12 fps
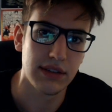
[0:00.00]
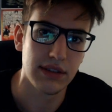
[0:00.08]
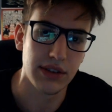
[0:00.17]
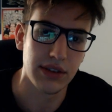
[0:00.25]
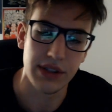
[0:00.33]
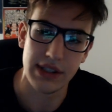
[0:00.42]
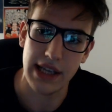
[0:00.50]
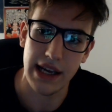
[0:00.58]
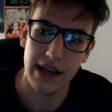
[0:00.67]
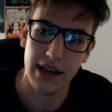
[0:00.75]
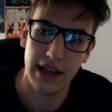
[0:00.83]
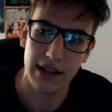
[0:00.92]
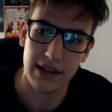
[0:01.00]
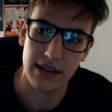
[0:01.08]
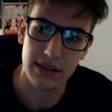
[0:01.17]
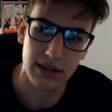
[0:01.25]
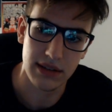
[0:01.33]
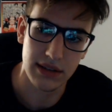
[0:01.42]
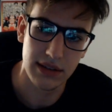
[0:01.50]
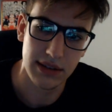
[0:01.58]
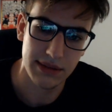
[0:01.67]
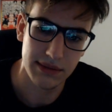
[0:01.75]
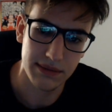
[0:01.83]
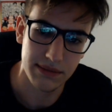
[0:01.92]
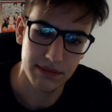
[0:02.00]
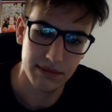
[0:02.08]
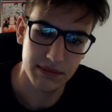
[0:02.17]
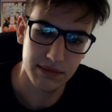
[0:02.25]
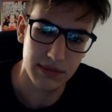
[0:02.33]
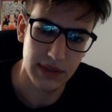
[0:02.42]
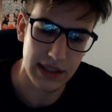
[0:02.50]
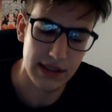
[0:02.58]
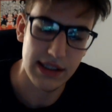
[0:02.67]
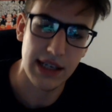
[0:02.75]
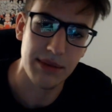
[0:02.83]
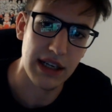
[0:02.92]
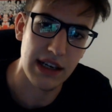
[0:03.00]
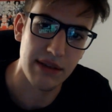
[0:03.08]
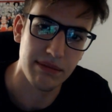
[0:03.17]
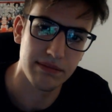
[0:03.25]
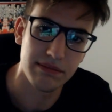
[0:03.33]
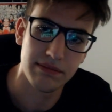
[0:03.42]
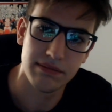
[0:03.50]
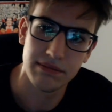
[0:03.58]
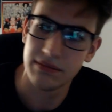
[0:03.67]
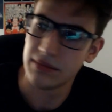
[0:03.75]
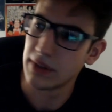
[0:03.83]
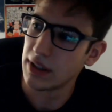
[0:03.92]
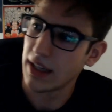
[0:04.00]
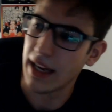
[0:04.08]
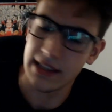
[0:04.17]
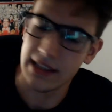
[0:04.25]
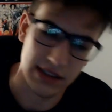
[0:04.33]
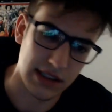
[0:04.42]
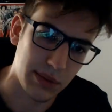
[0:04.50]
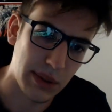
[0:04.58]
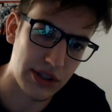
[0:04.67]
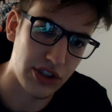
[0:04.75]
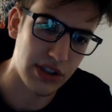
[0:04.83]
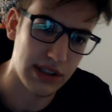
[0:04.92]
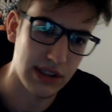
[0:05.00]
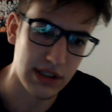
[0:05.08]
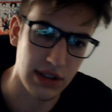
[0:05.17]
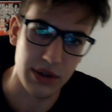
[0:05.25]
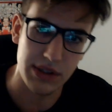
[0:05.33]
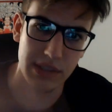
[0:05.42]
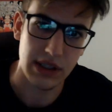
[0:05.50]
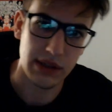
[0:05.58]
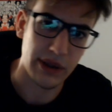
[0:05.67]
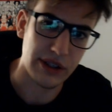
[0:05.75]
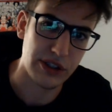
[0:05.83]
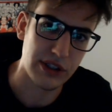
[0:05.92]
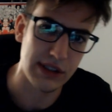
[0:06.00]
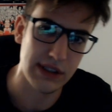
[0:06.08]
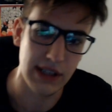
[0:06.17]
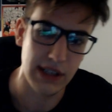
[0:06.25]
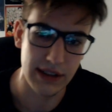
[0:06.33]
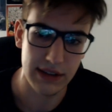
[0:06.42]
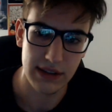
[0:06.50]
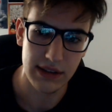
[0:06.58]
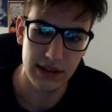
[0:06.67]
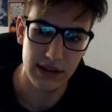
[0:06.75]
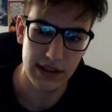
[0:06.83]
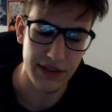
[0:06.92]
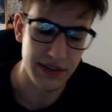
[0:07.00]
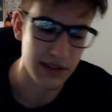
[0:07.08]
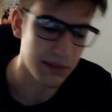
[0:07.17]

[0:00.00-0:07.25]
you could say, and at the same time has adventures, goes on adventures, and saves the